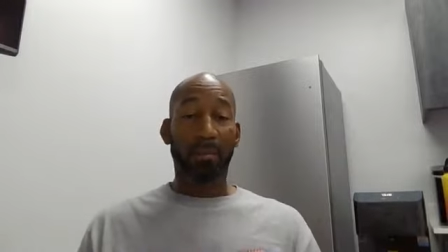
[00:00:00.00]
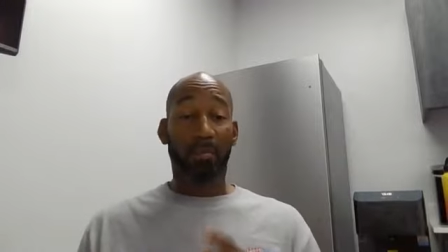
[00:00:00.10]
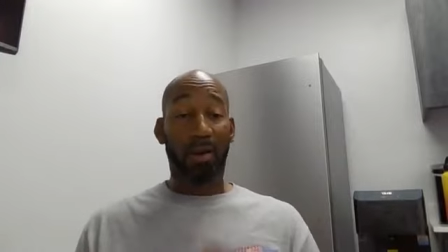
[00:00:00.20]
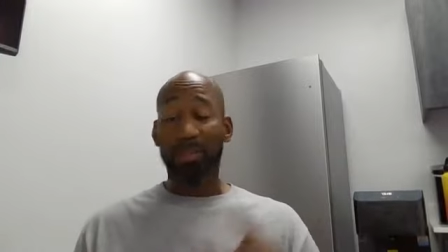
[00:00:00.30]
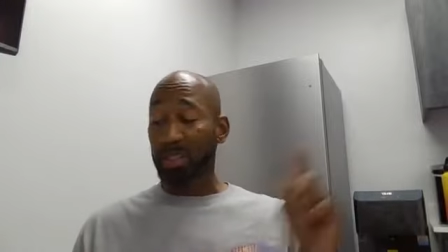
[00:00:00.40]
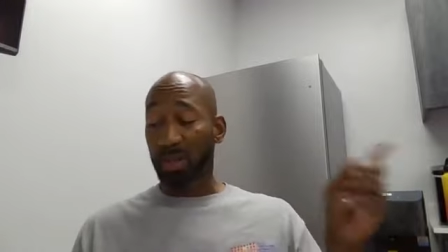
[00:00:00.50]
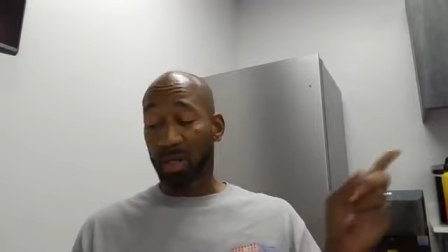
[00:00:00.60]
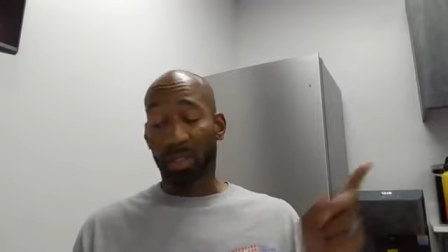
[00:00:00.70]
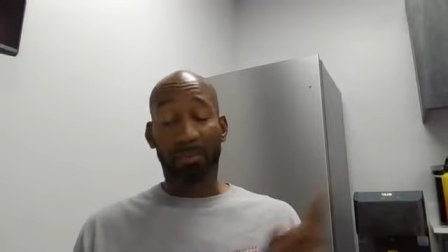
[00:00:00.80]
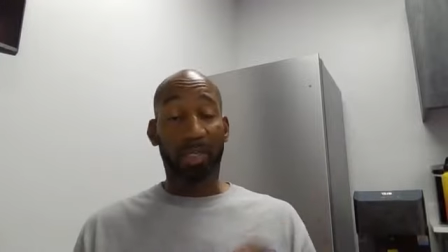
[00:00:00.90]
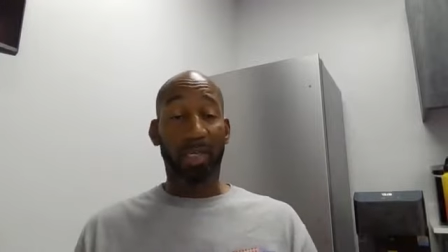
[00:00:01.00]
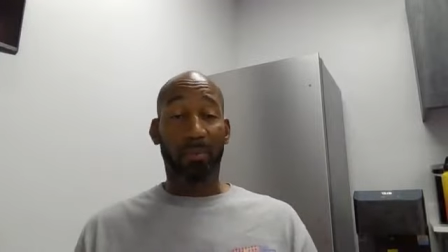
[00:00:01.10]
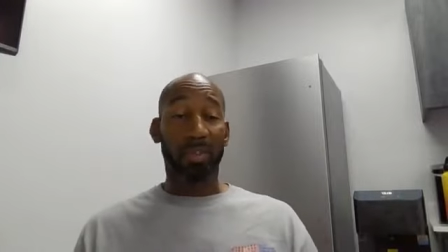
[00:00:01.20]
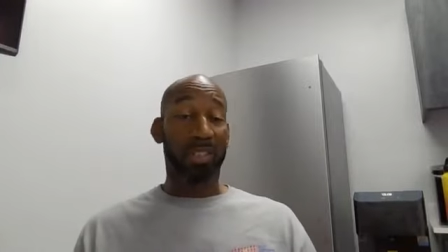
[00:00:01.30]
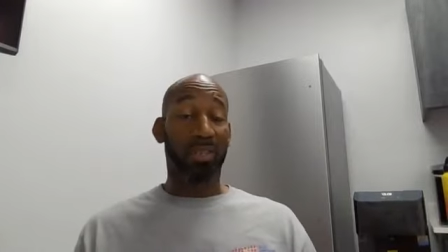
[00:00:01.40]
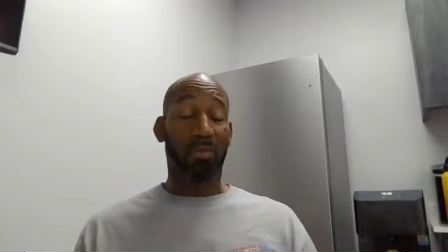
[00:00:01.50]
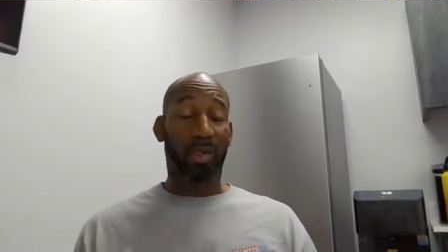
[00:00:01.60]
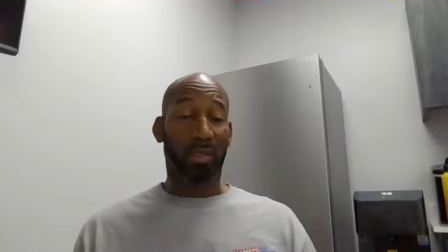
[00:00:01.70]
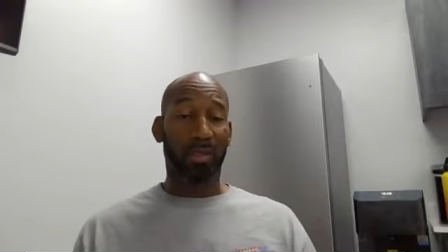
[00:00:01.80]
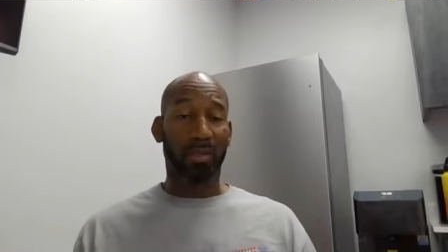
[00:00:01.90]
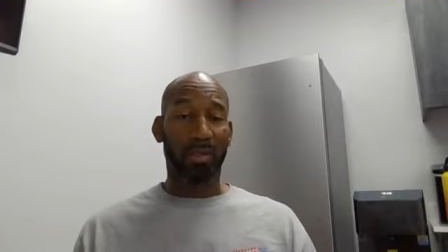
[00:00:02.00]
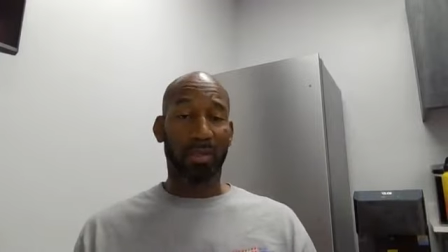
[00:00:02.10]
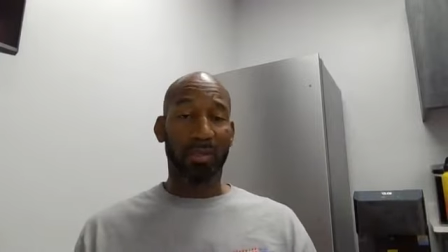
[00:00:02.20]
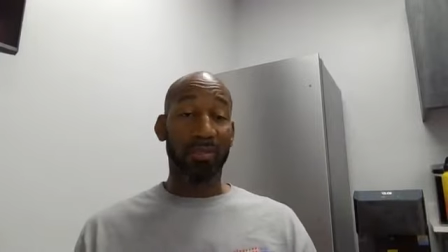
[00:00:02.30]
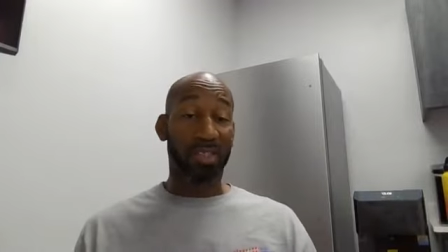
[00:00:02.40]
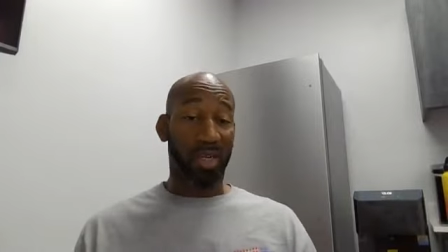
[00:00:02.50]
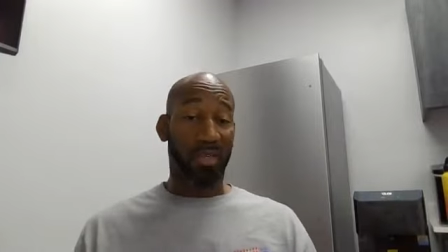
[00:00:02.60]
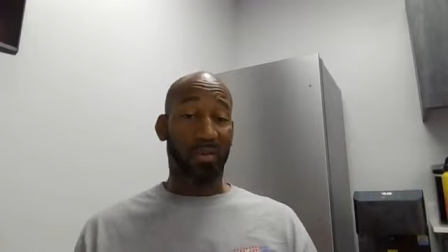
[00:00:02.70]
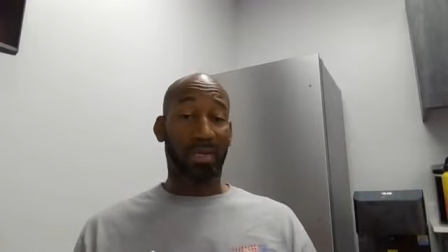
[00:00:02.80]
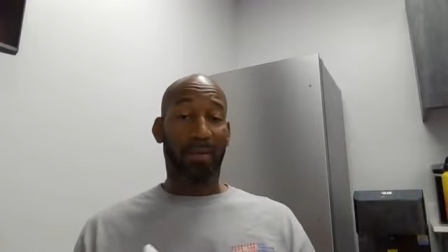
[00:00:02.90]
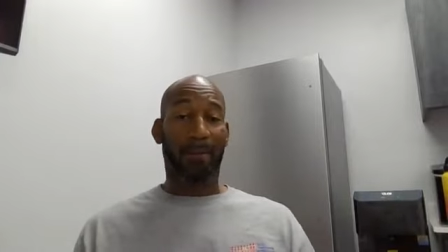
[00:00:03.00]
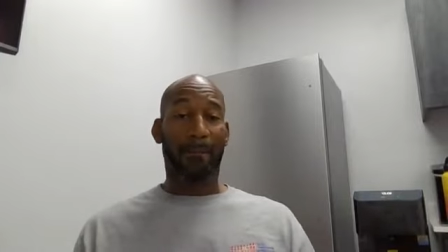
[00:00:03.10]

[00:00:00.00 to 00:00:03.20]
Prophecy started in the beginning when Jesus walked the earth. Did y'all know that?